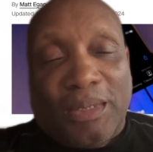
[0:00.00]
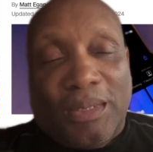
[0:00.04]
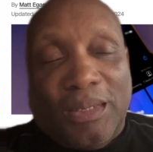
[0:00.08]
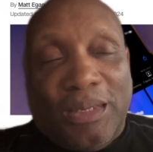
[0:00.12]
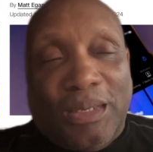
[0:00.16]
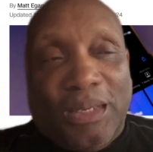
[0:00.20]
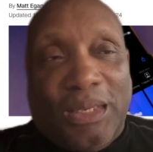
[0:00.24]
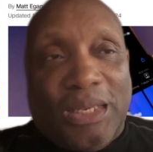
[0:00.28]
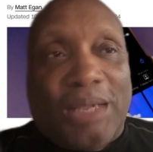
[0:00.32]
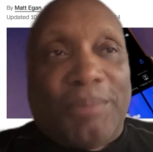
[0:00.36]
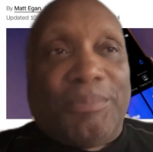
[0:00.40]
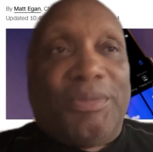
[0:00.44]

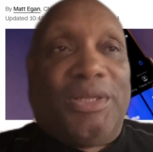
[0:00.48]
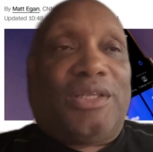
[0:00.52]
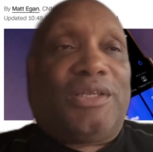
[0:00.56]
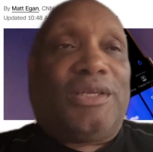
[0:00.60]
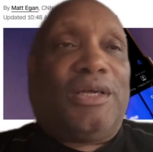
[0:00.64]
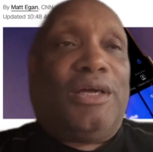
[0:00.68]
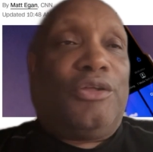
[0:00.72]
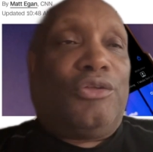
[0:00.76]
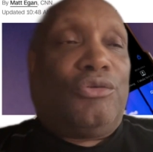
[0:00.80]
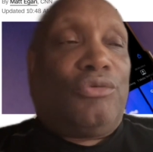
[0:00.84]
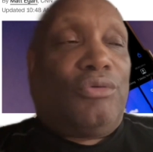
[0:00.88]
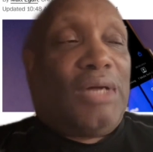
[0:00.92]
Let me
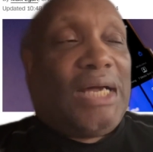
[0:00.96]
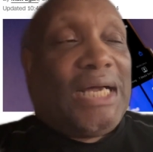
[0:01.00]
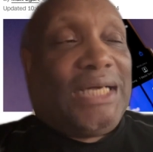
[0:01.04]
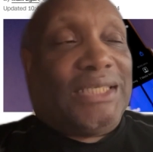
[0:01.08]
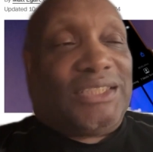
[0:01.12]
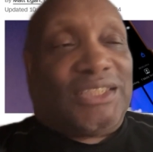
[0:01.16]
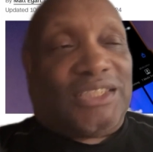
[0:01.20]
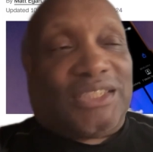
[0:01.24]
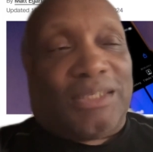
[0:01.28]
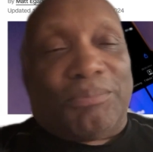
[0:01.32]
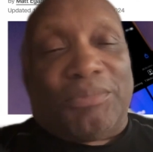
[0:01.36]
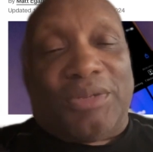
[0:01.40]
tell you
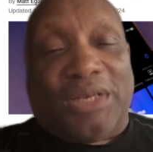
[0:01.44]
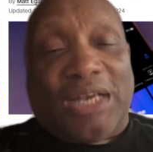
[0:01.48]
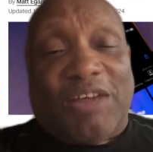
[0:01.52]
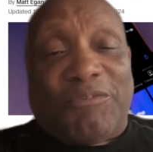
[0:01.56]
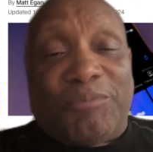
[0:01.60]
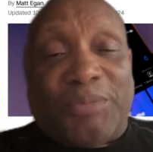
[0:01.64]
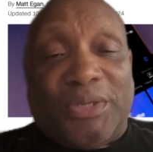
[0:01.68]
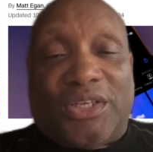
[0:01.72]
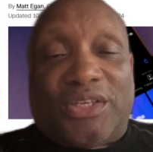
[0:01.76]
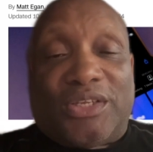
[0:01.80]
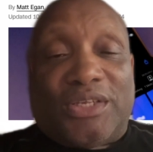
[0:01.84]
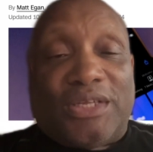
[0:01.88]
guys something.
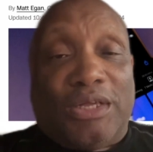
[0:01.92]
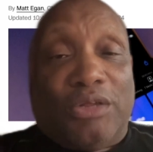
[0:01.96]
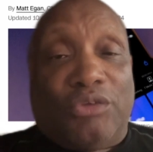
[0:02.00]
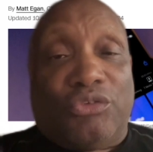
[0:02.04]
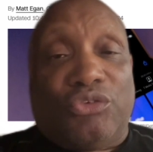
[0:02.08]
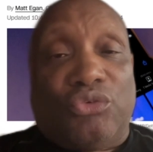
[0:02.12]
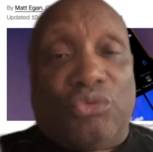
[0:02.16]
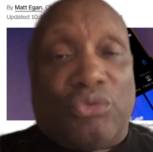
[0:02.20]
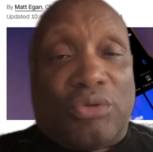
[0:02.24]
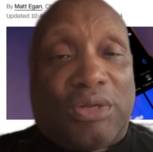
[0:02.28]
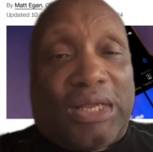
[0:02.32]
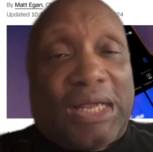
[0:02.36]
I've been
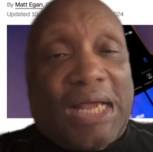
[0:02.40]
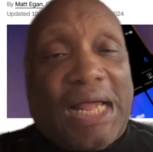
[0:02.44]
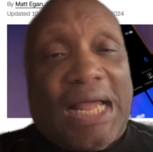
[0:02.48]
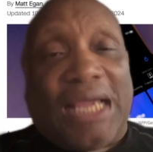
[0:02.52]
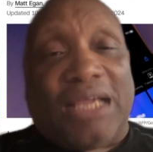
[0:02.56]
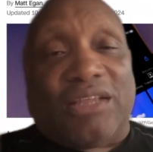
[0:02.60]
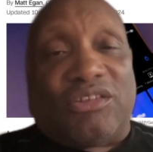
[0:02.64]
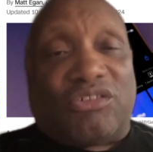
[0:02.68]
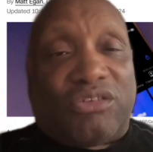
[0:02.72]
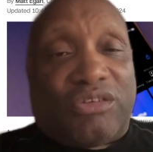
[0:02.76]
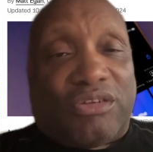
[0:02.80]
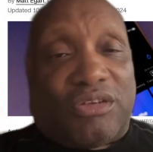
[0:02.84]
telling you
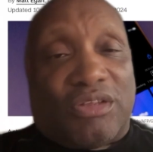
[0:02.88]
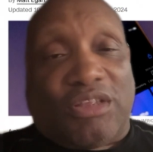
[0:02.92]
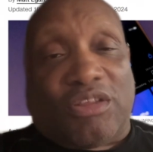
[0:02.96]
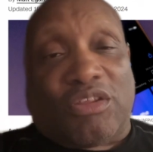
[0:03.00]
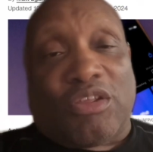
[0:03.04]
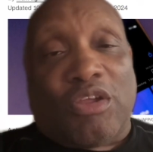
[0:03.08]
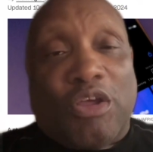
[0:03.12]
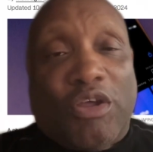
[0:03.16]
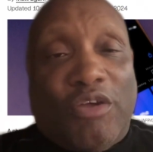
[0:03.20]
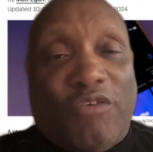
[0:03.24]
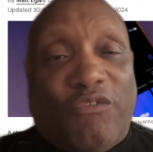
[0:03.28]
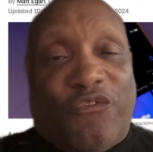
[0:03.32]
guys
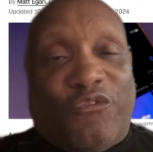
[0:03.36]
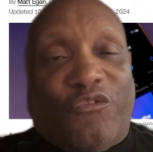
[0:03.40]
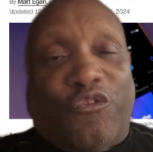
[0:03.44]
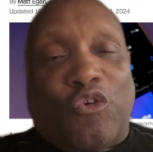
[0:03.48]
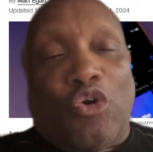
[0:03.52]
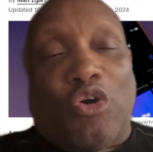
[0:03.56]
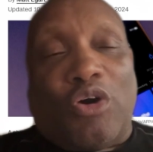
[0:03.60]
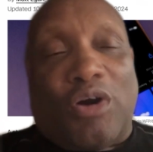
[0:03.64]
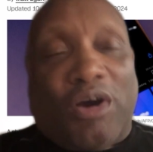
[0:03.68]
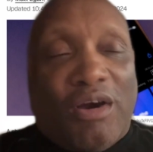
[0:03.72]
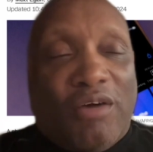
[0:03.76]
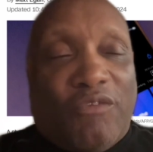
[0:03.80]
this
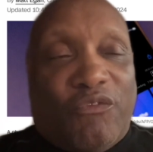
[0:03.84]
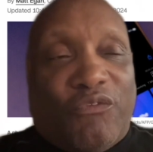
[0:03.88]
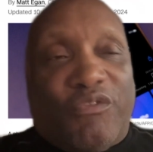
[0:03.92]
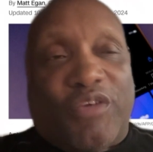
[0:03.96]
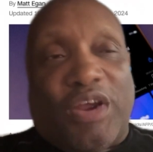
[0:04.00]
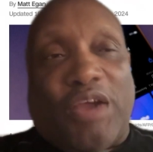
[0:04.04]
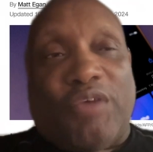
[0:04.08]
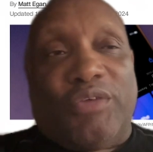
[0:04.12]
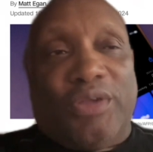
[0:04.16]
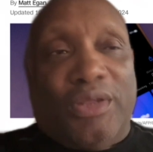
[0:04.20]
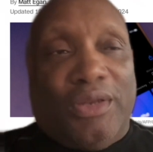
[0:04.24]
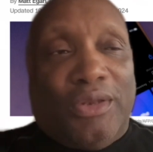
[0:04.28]
for a
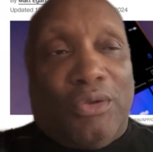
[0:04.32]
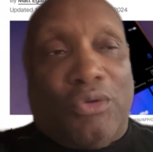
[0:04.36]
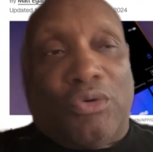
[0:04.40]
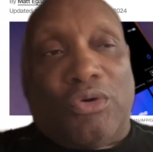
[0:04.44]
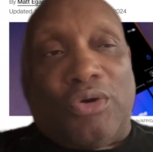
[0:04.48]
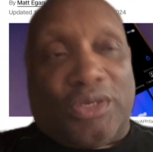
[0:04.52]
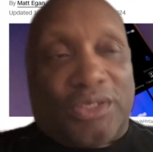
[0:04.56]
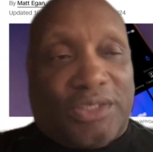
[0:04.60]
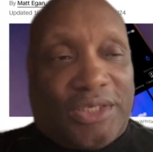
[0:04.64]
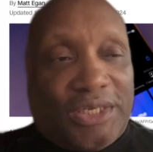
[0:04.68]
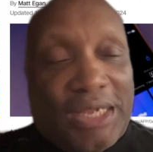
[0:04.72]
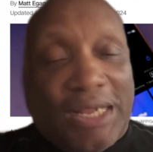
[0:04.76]
very
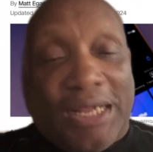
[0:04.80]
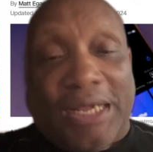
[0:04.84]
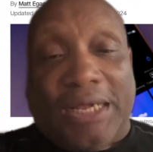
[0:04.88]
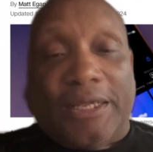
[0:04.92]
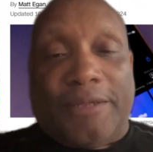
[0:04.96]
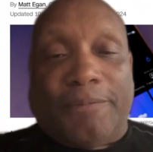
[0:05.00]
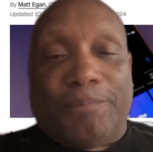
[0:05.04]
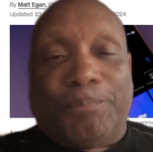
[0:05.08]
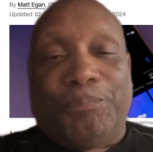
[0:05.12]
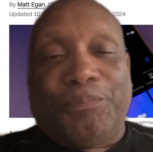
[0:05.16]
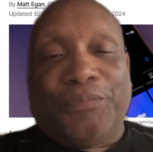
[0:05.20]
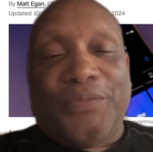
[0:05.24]
long
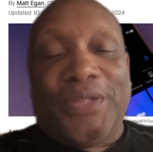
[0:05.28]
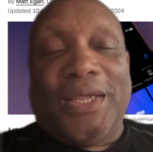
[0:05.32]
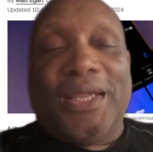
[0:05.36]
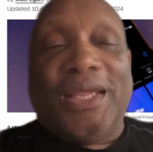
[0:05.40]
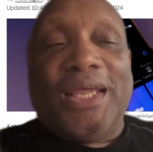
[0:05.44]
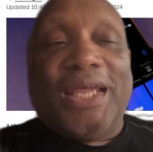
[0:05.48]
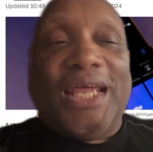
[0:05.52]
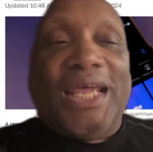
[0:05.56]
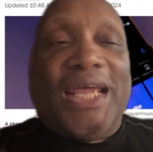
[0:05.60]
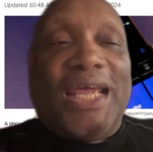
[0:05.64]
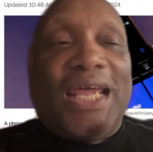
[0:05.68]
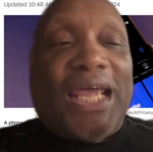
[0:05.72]
time.
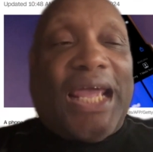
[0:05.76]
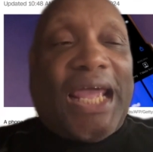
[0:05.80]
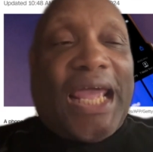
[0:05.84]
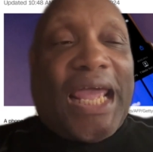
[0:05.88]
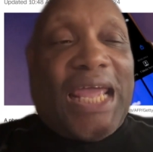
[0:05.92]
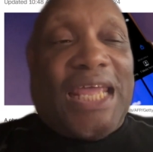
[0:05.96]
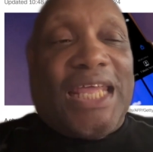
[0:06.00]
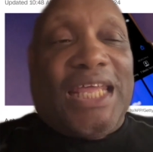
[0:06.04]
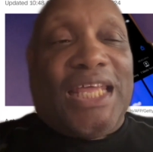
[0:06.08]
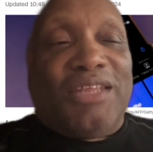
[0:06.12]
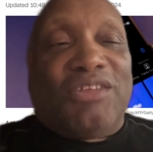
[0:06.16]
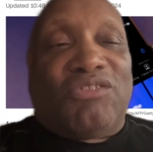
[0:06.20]

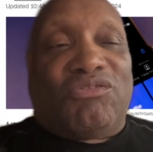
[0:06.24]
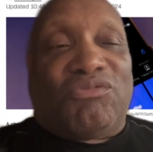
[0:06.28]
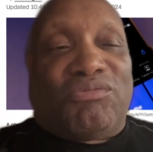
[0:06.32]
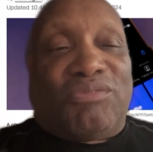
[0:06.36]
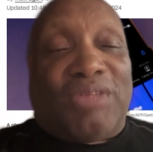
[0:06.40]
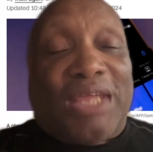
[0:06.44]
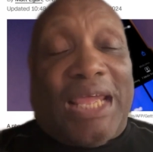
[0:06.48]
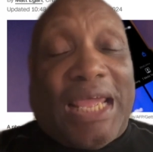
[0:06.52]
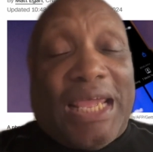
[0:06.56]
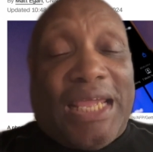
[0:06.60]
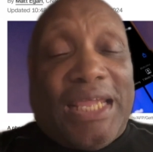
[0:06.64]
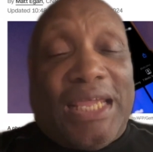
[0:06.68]

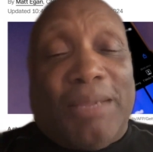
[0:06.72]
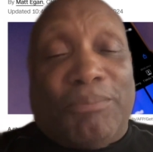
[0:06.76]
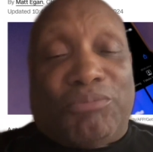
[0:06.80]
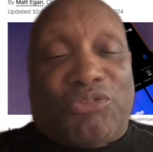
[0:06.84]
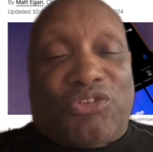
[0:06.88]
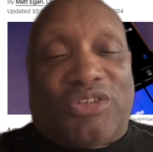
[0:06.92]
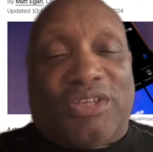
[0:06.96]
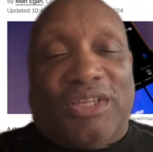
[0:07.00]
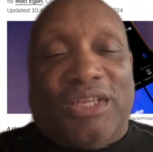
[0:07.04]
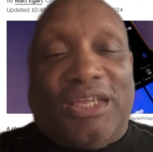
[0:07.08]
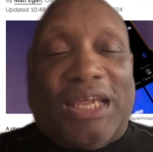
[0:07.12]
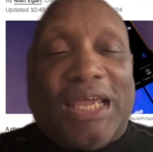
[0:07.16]

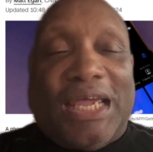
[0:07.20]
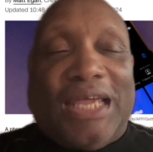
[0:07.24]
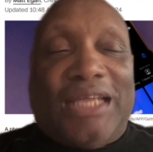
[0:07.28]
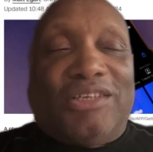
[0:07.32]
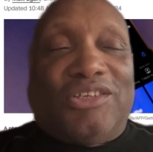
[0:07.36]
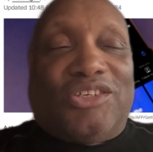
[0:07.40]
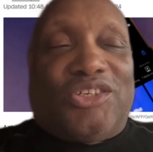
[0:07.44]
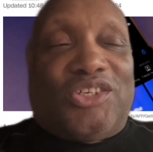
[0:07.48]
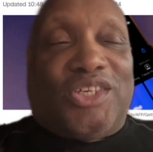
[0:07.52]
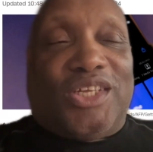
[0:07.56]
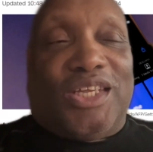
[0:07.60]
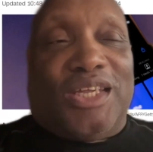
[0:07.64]
AMC
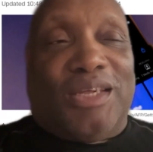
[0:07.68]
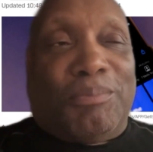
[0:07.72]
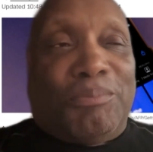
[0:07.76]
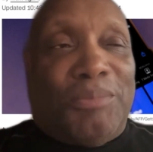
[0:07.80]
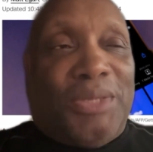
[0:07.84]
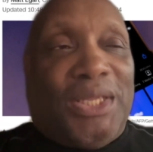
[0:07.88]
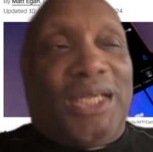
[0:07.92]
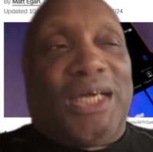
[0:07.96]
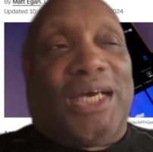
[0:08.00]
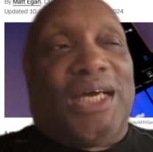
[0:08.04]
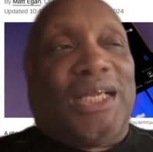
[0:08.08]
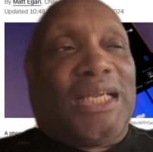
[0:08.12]
and
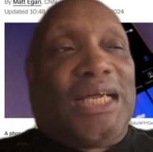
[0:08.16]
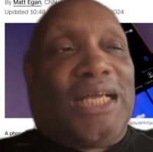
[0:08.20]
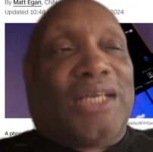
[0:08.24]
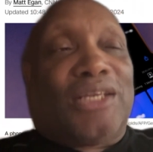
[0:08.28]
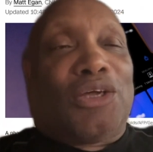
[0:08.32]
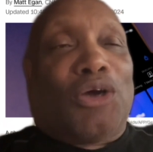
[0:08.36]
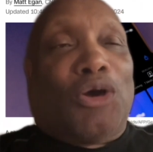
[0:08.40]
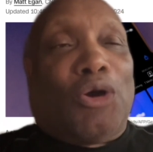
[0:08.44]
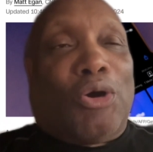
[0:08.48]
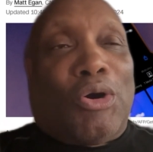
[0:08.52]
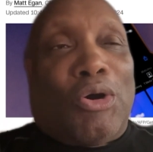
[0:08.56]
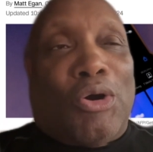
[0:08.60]
GME are not
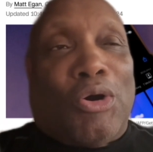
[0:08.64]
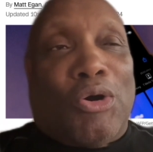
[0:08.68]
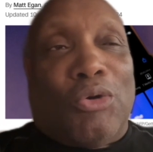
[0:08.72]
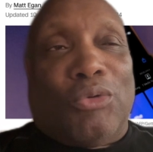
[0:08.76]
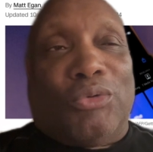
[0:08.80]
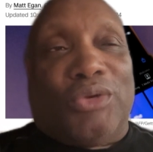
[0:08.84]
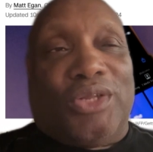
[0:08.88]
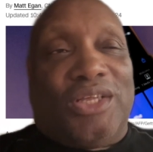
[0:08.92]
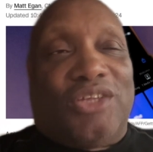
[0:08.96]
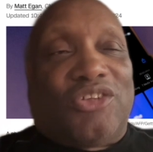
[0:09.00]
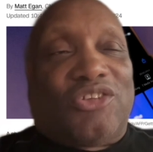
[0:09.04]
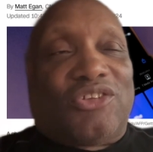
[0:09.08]
the
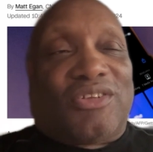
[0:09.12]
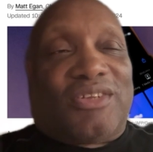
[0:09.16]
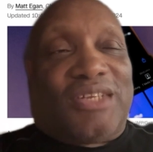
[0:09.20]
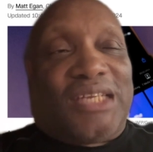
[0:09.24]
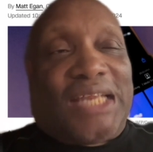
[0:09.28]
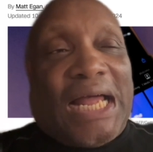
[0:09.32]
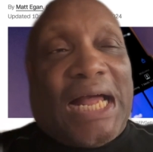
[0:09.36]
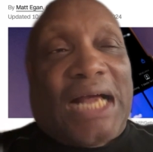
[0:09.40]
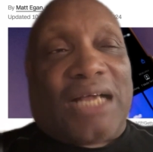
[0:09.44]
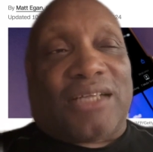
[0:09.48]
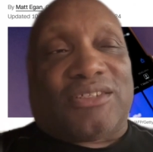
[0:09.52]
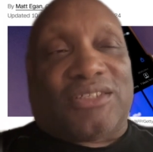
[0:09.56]
only
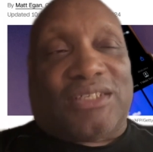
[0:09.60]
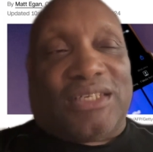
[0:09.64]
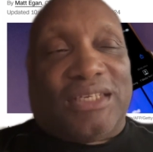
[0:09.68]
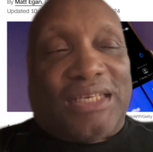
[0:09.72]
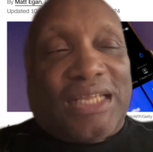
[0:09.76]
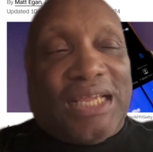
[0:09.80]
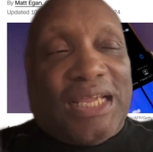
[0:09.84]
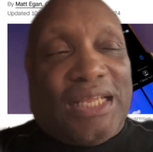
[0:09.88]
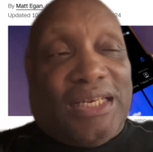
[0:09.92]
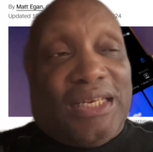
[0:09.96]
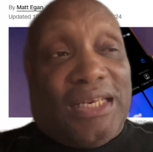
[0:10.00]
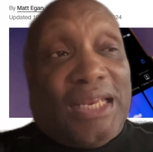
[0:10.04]
stocks that
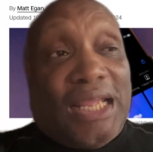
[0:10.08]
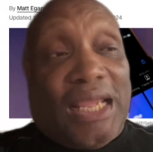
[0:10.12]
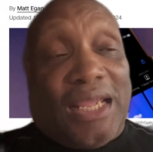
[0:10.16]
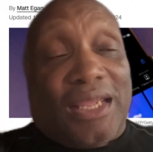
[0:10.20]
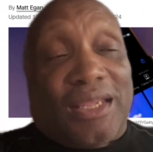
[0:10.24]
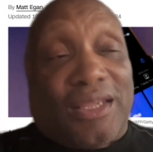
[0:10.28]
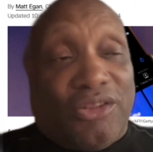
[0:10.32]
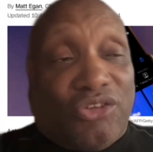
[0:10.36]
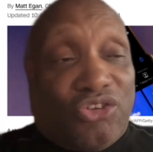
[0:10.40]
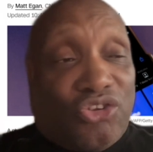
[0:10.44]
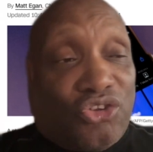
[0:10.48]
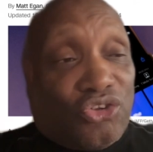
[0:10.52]
they
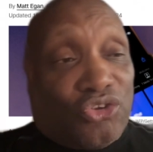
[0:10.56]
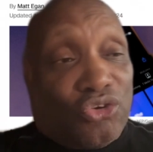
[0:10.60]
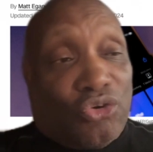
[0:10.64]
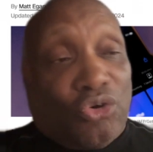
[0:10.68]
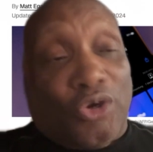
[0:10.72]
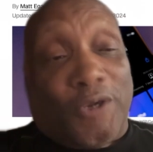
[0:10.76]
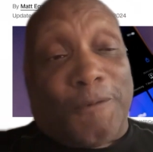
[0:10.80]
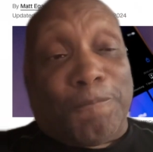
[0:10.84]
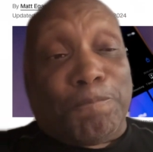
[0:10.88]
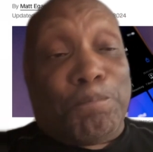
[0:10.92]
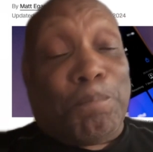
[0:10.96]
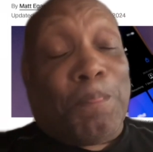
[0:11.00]
naked
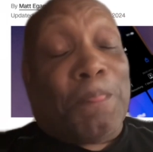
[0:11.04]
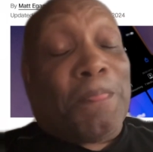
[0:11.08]
short.